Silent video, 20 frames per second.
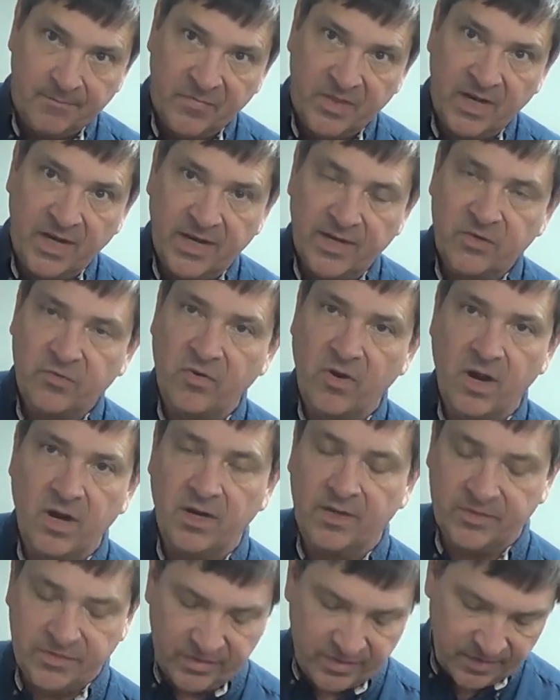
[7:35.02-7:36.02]

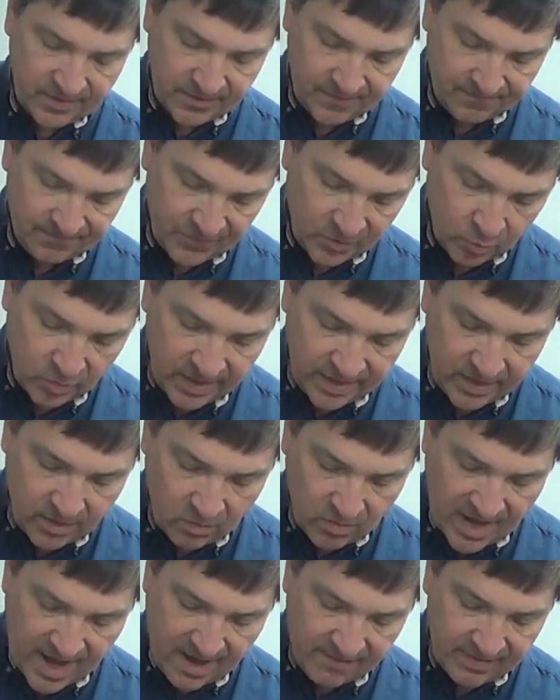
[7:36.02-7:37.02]
Electronics really
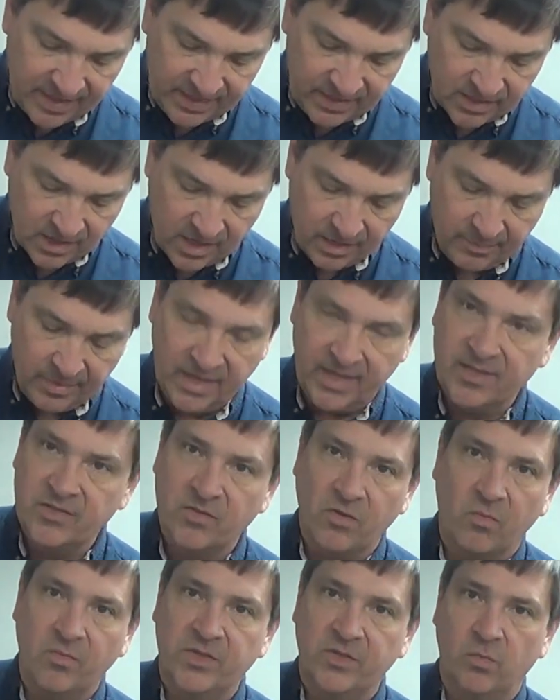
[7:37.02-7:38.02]
don't have any timing.
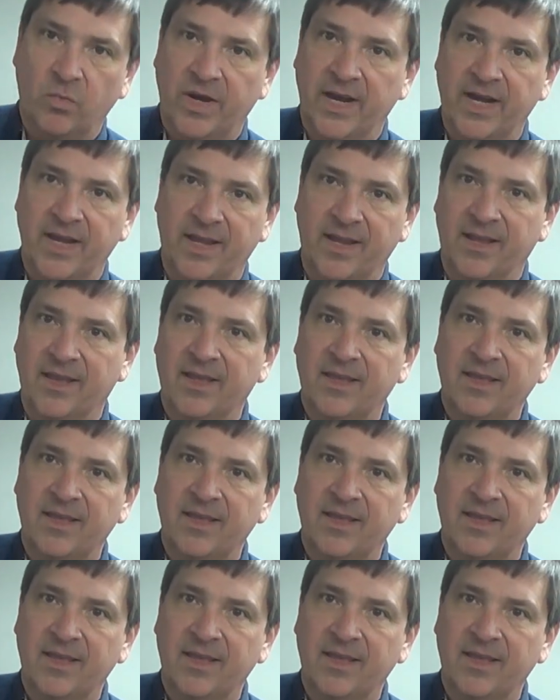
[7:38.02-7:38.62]
It's always waiting.